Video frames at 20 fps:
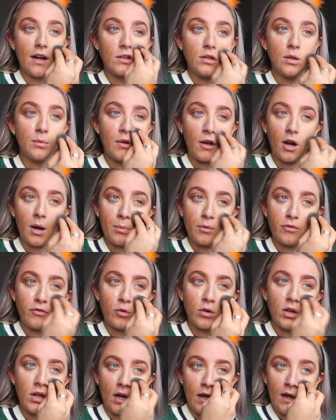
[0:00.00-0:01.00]
a club card
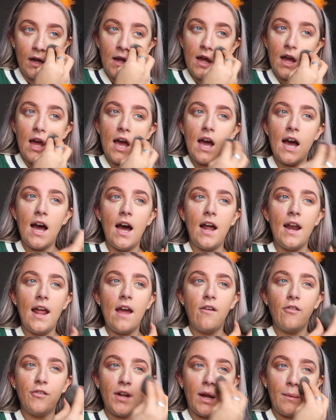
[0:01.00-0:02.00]
before, and
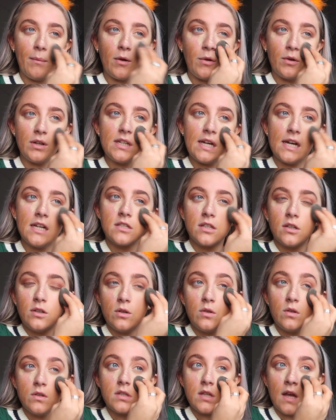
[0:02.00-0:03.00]
every time I go to
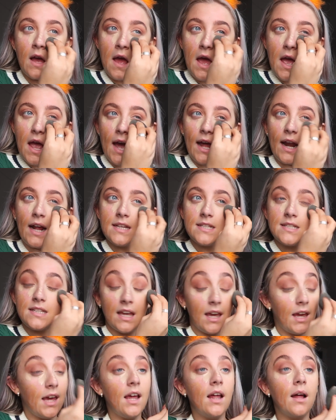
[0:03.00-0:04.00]
Tesco's and I
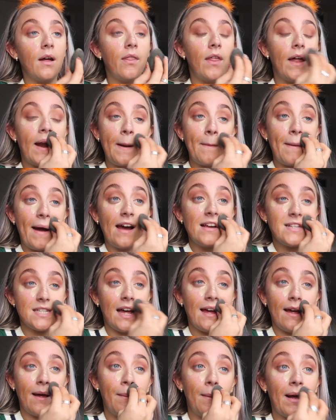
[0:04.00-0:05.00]
see that I buy
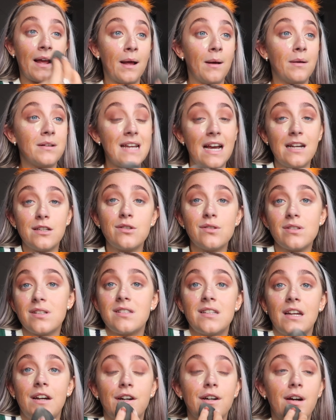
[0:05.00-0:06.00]
something, like, Tesco's is
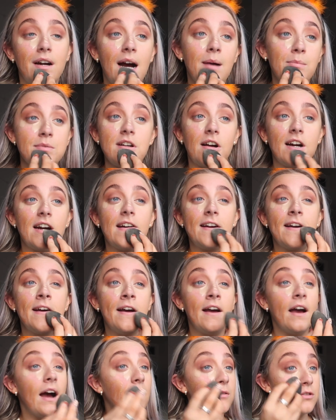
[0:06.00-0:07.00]
there, I'm sorry,
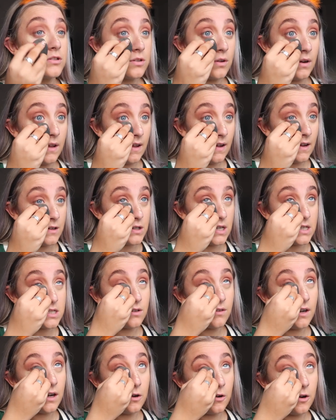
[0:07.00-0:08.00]
I'm just going to address it
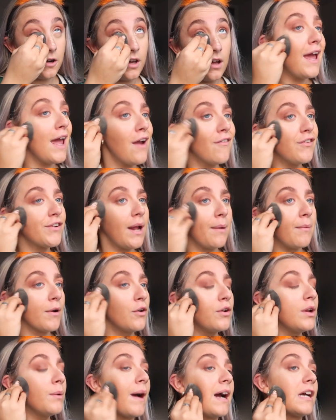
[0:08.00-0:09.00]
right now. Every time I go
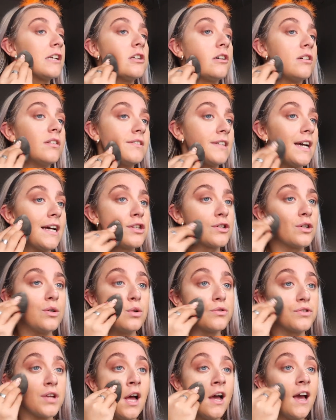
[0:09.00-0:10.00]
to buy something in
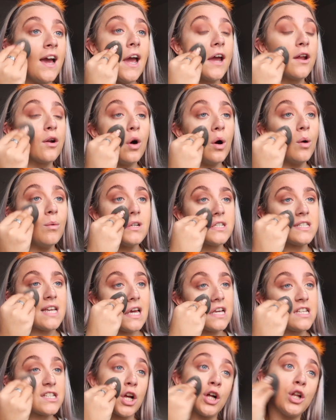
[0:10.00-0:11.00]
Tesco's, it always
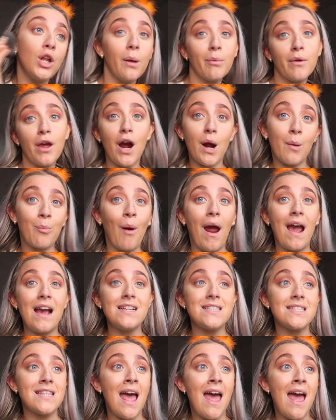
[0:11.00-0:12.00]
says club card
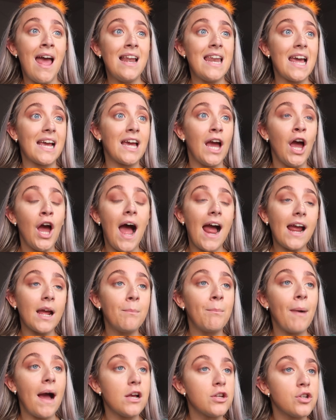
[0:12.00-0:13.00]
price. Like, I could
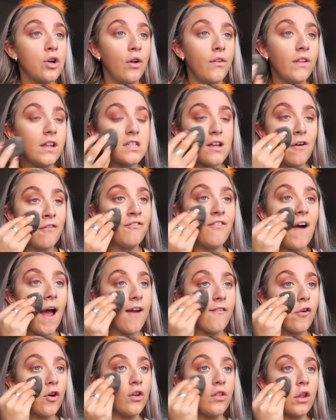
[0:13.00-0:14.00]
buy something that's a
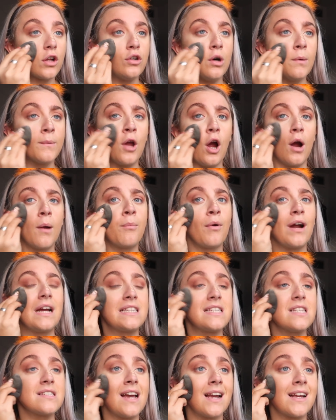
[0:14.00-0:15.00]
fiver and the club card
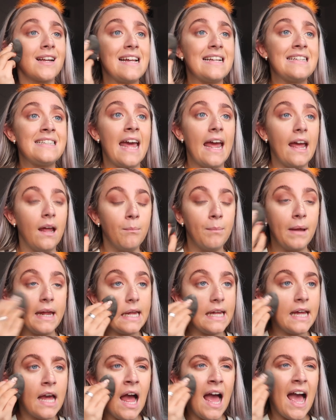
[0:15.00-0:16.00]
price is like
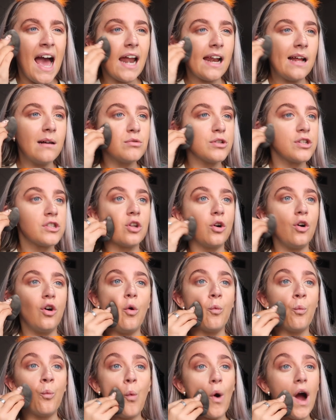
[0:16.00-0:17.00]
10p, and I'm just all,
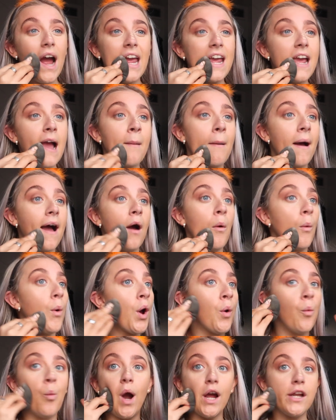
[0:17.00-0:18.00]
why do
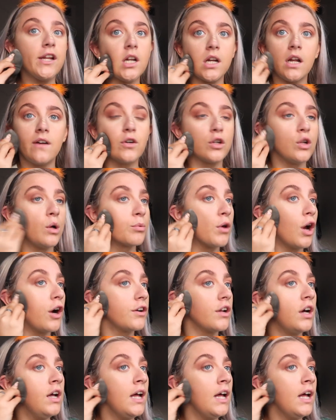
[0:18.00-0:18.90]
I not have a club card?